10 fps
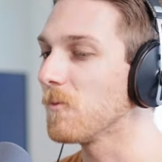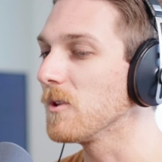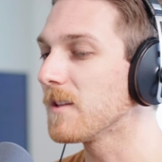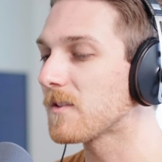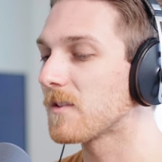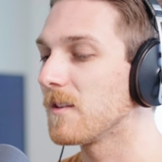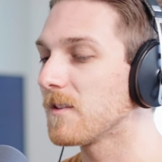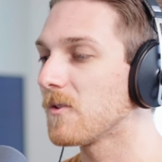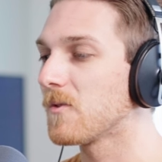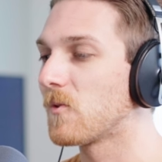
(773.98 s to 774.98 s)
Well, let's
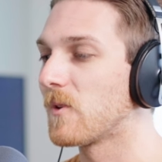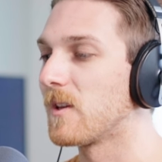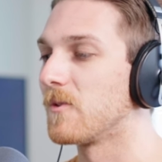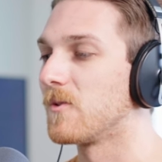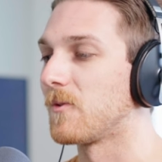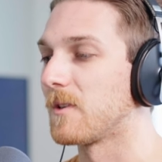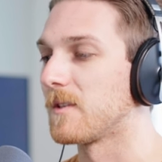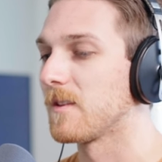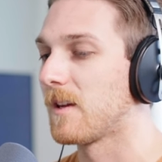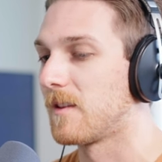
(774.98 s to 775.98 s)
let's go through the other two
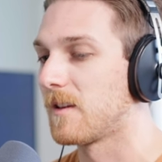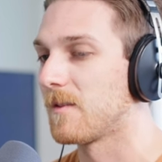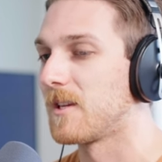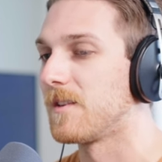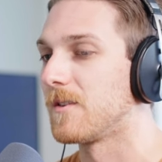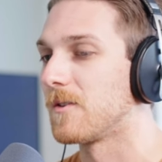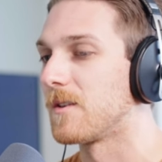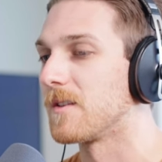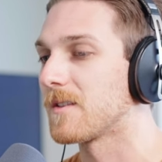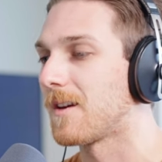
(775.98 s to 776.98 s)
because I think it'll be easier
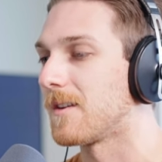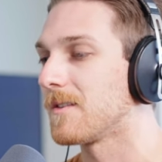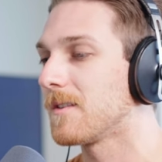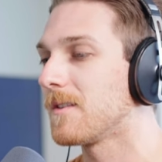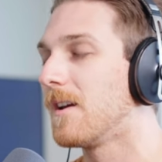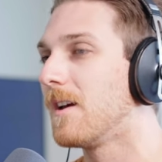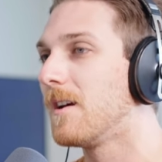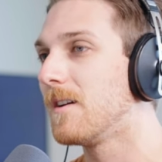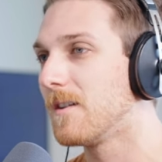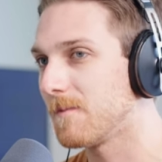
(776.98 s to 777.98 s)
to discuss
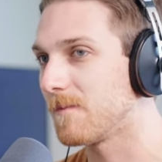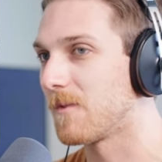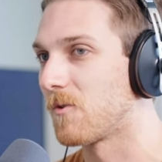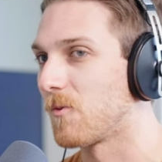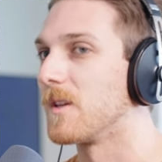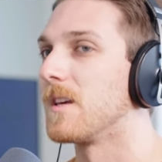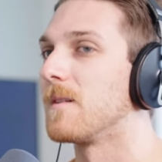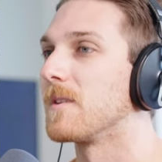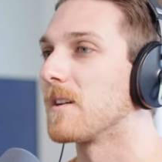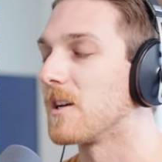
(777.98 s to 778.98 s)
the three of
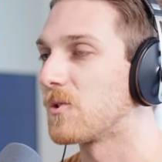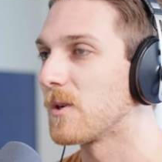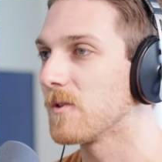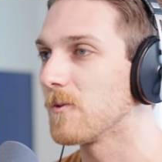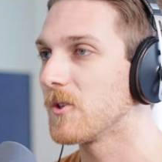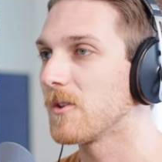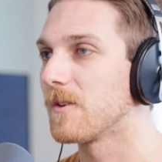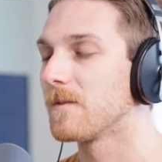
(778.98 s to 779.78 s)
them in contrast to each other.